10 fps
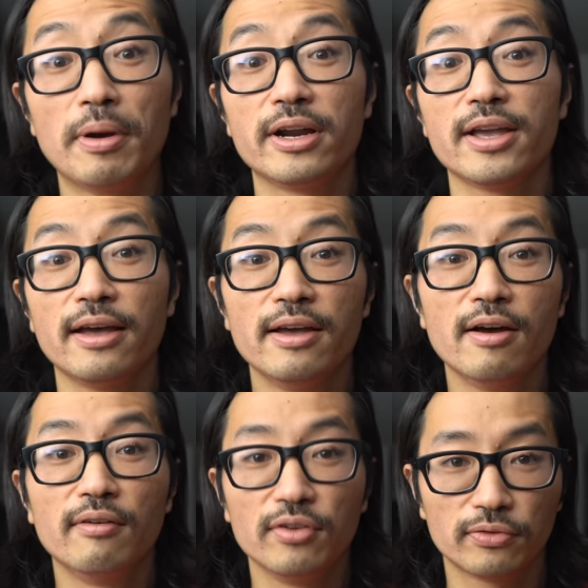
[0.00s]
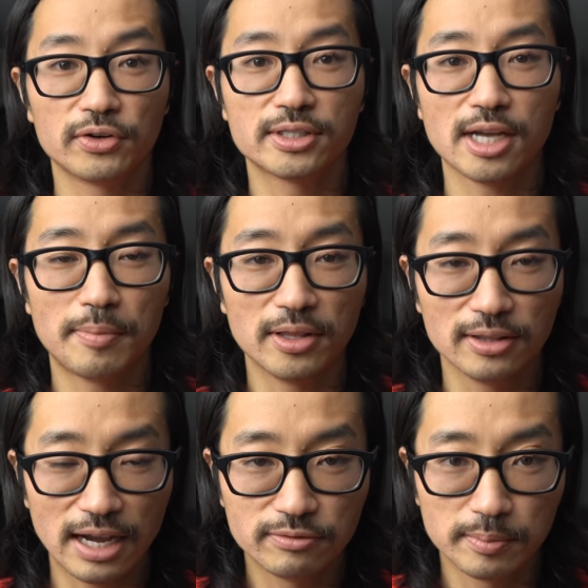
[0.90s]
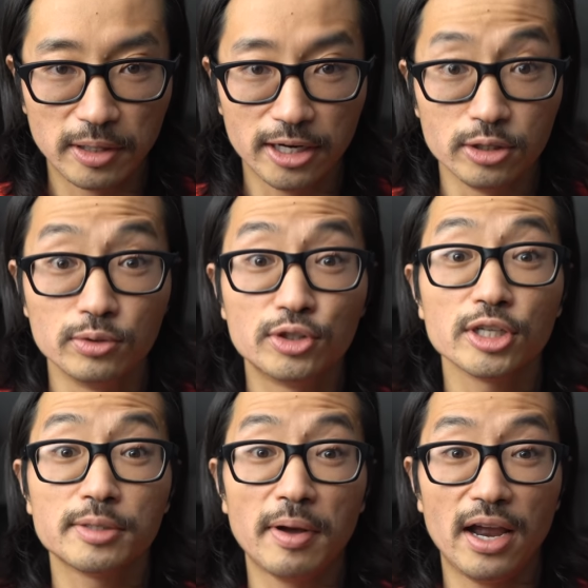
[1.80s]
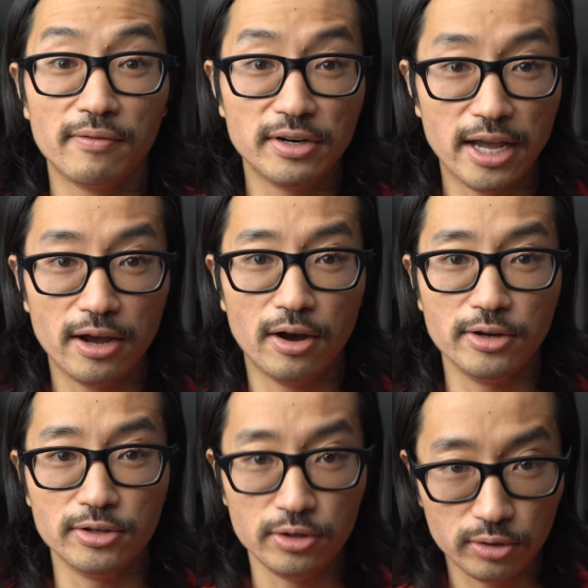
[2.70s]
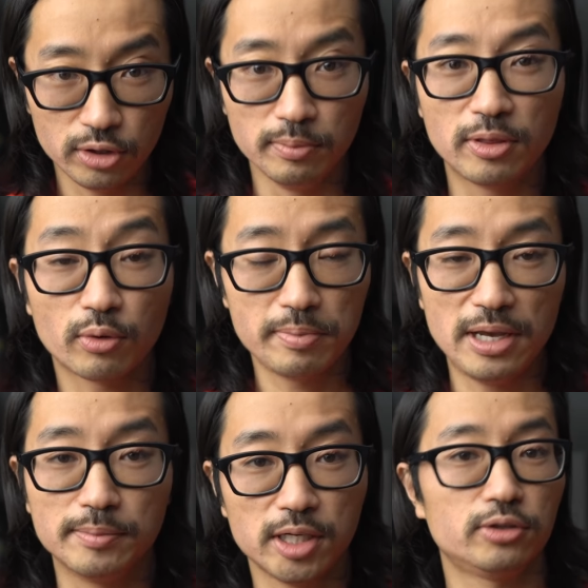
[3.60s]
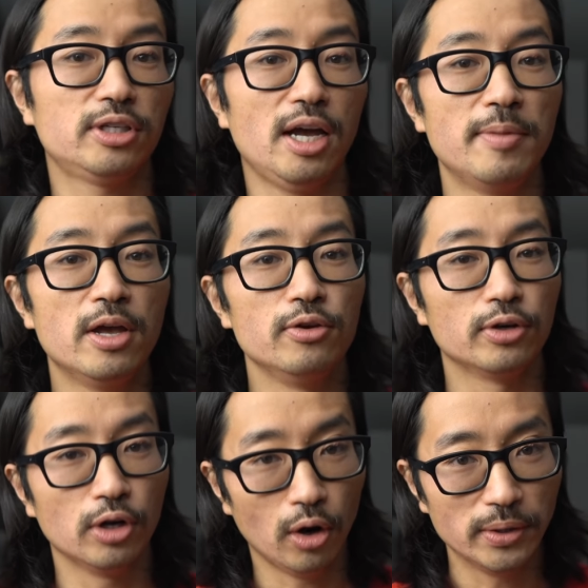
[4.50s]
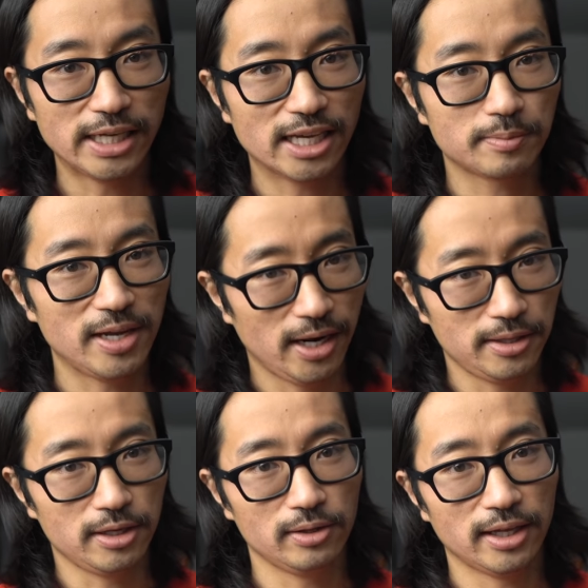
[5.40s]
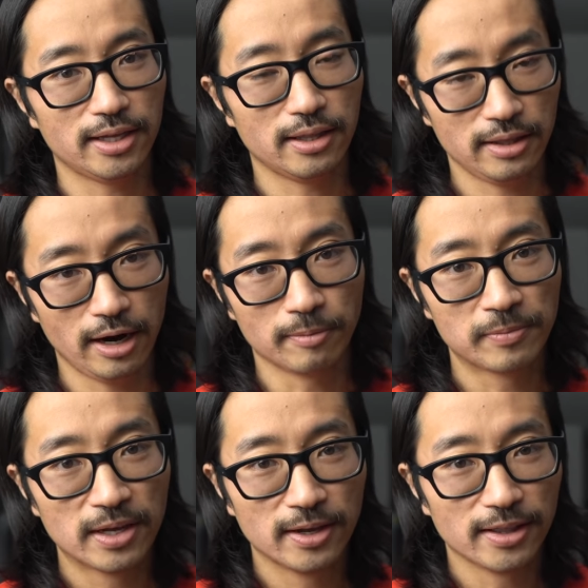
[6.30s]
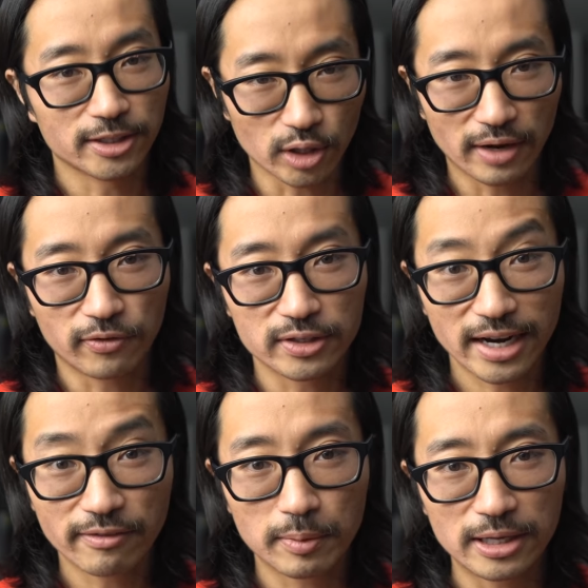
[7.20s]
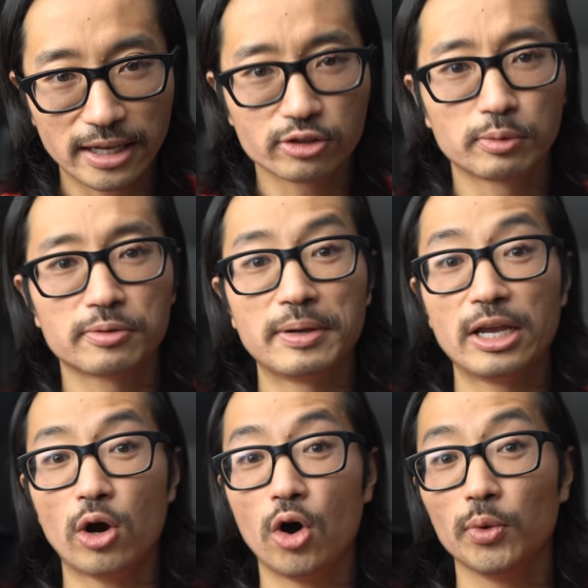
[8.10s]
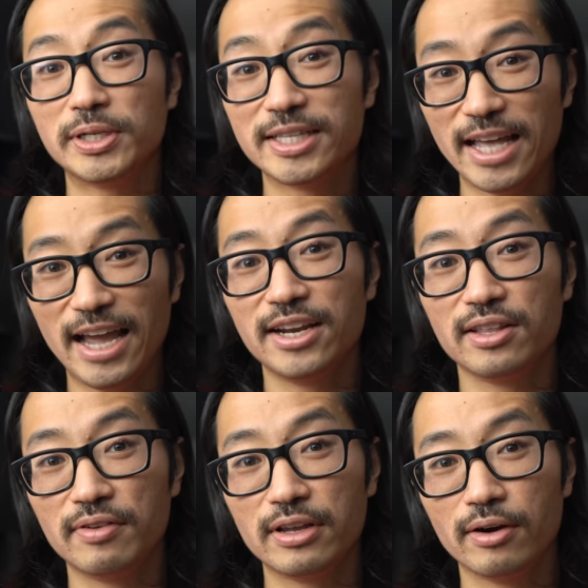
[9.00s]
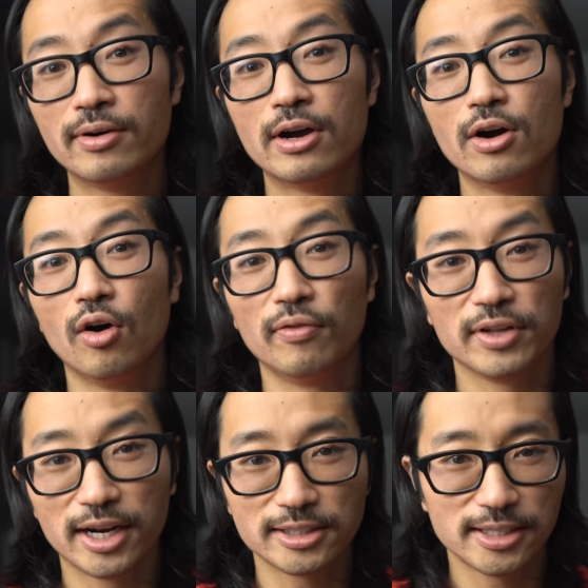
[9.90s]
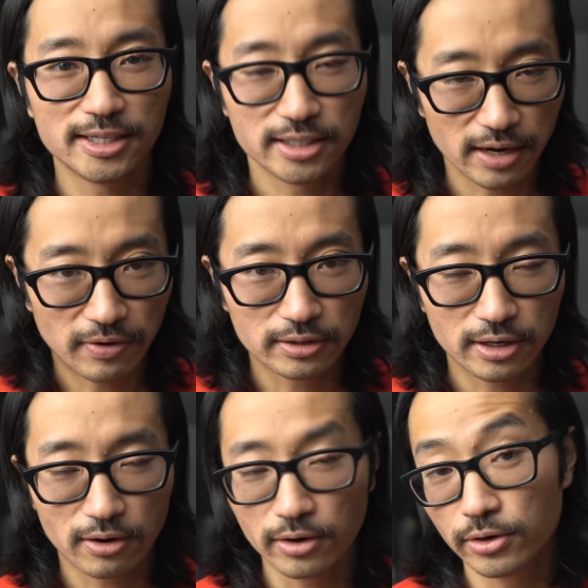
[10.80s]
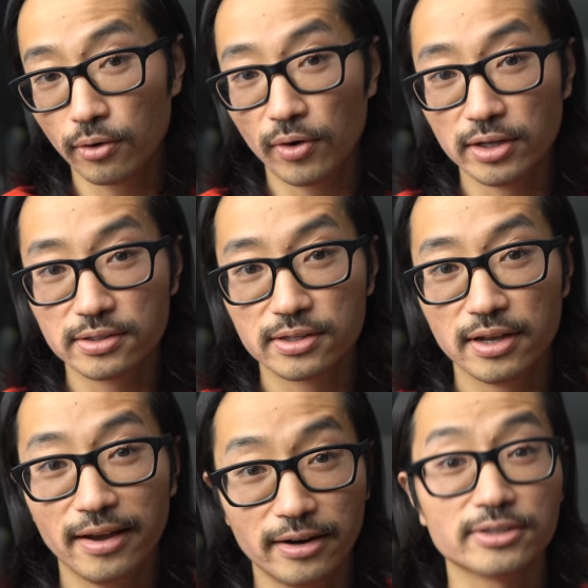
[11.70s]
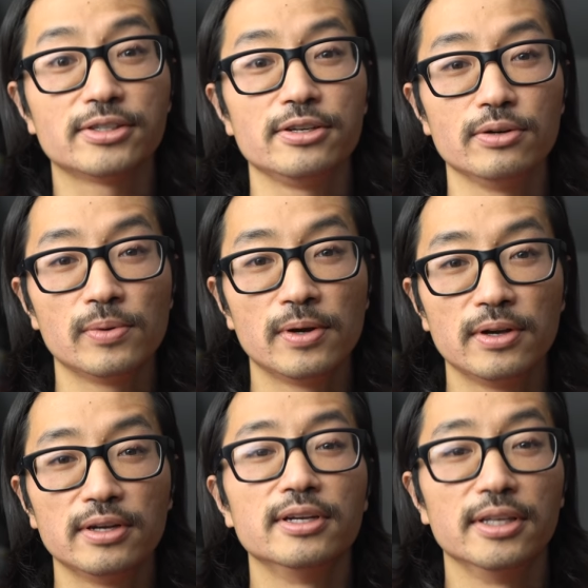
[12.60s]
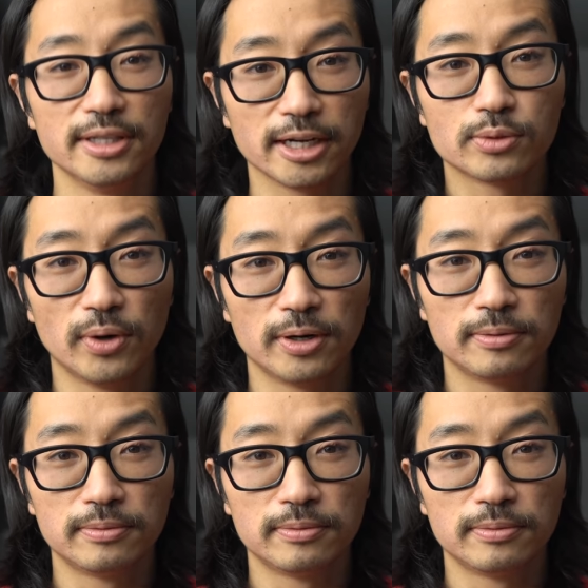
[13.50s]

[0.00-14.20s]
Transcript: or better yet, feel free to stop by the live stream that I do just about every day on YouTube, 3 p.m. Central Time. You can always ask me anything you like there. That's all I have for today, everybody. Thanks so much for making it all the way to the end of the video. Hopefully you guys are staying safe out there on your runs, and I'll see you in the next one.